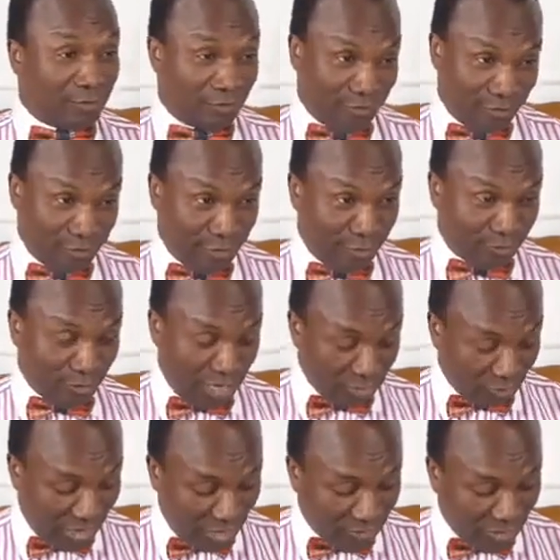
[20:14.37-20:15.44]
You know, trying
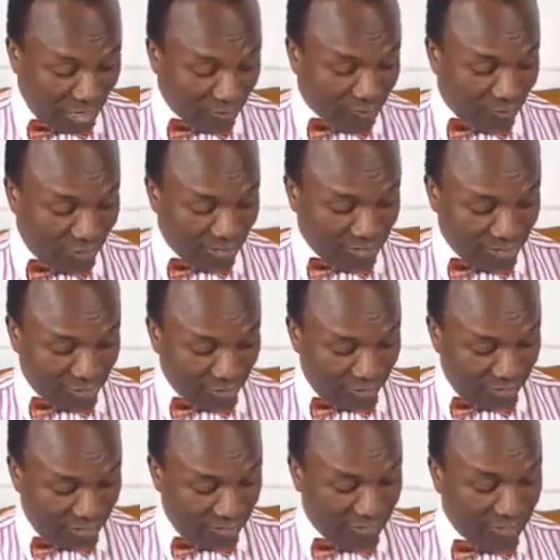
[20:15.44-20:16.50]
to outdress each
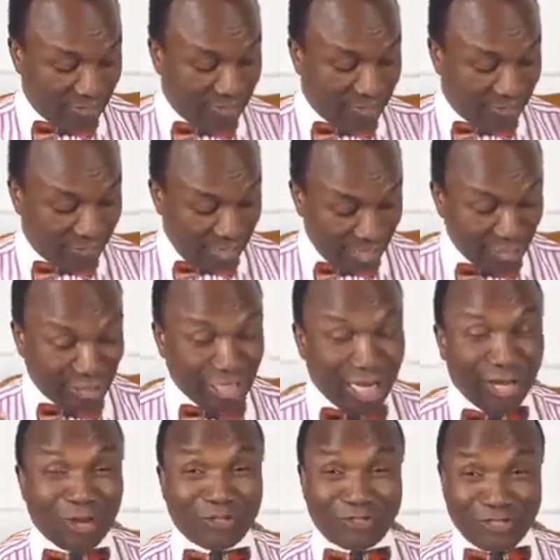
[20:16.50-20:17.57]
other. Then
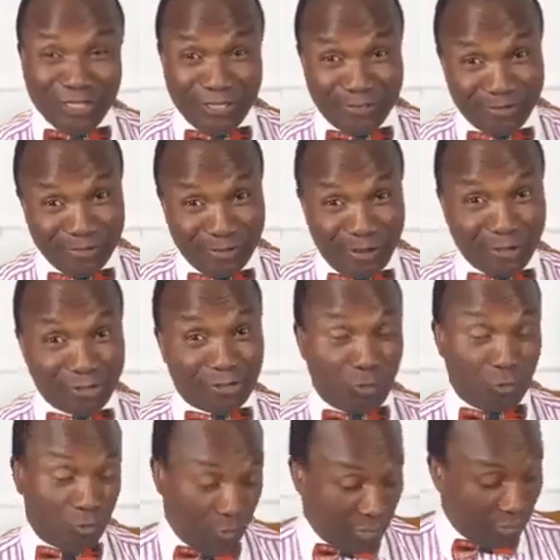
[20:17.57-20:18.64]
jealousy, also
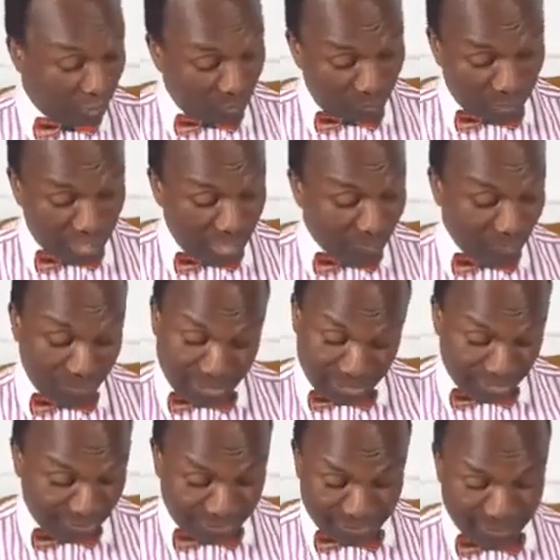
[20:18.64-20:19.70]
women know what that means.
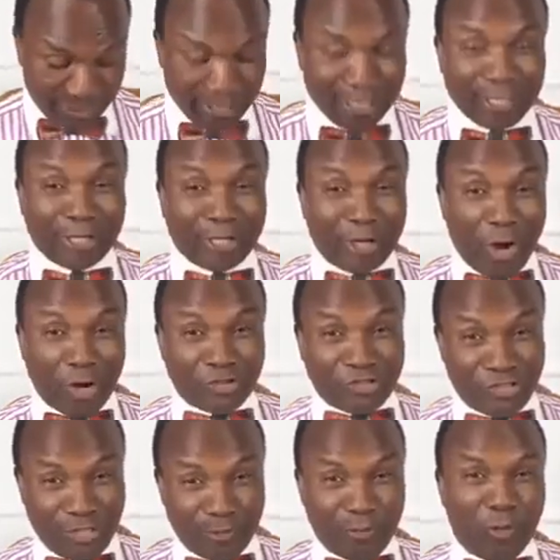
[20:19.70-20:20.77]

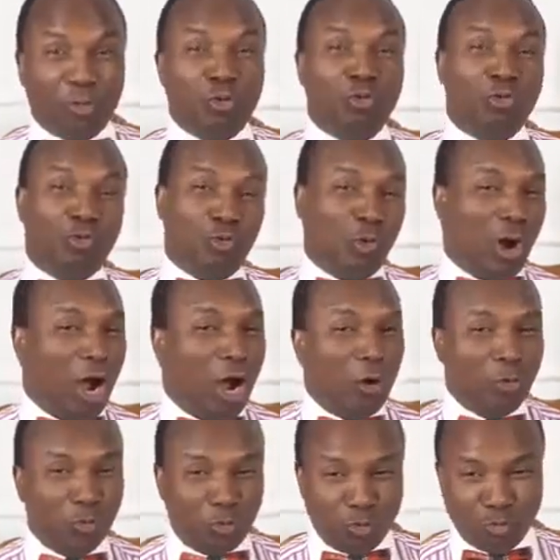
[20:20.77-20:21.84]
Gossip, ooh,
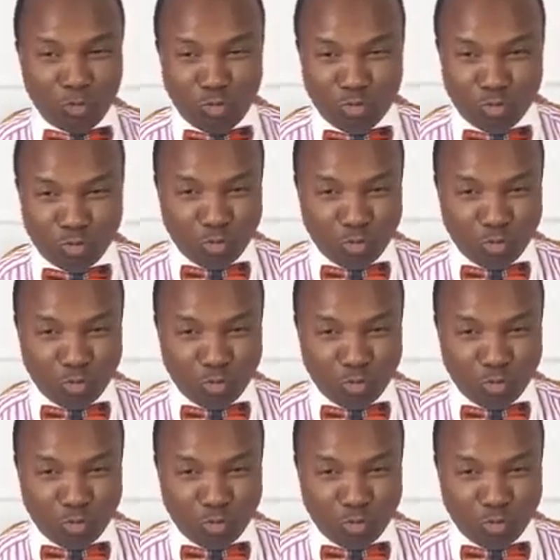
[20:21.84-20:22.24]
ooh.